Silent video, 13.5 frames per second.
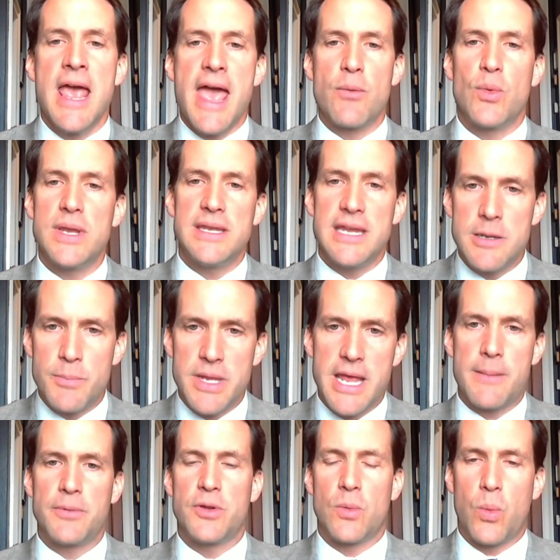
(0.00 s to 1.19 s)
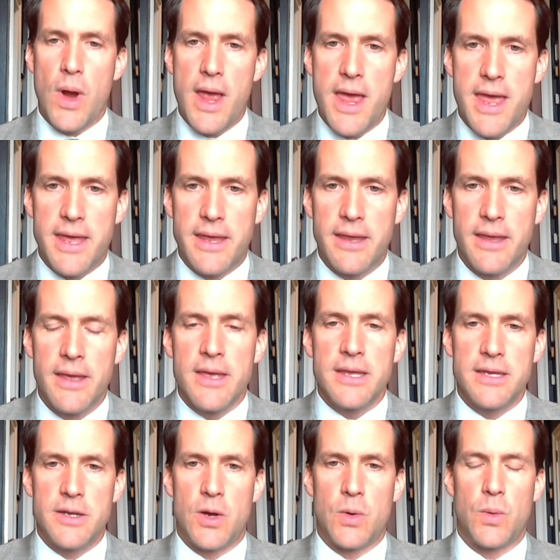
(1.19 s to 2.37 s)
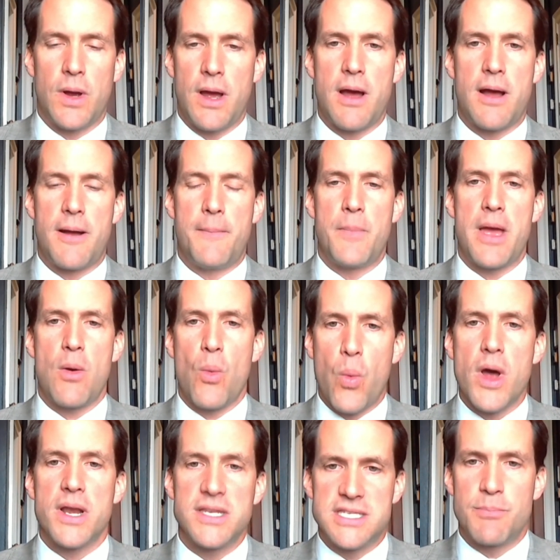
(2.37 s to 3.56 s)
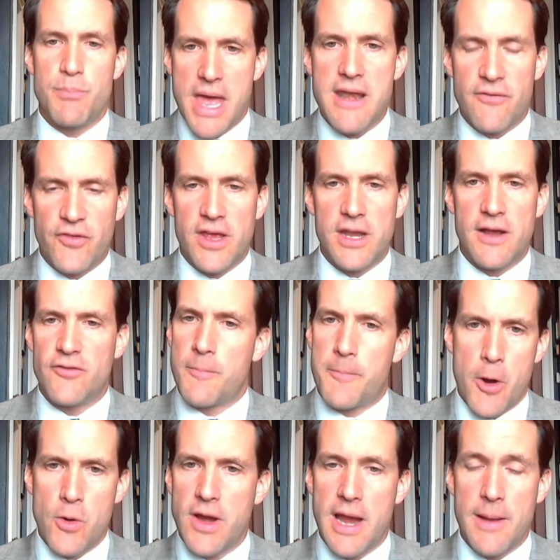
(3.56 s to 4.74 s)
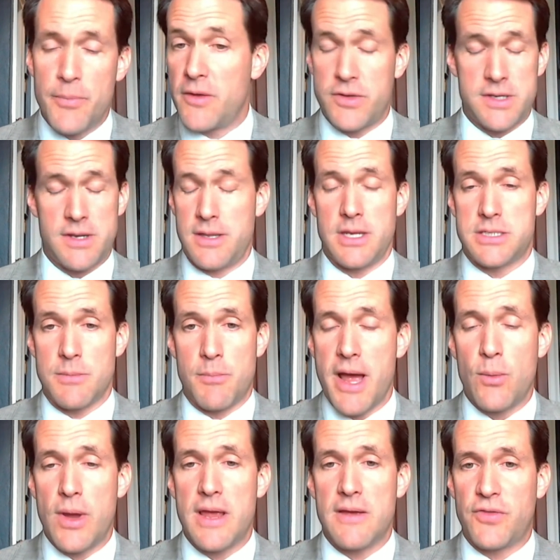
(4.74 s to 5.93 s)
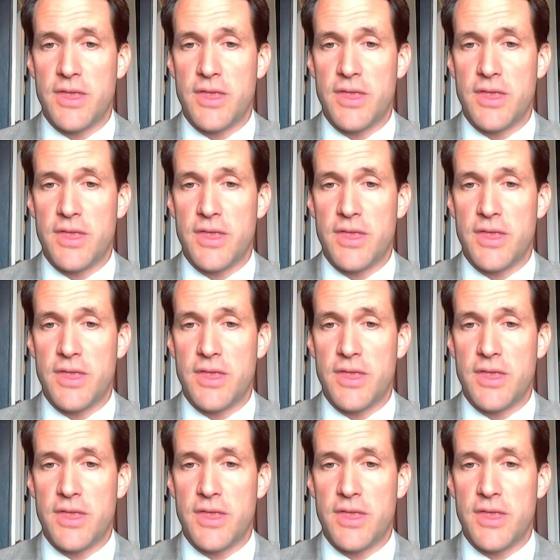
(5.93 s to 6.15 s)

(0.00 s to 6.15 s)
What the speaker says: And we need to be able to weigh, what is the benefit of a program that to my way of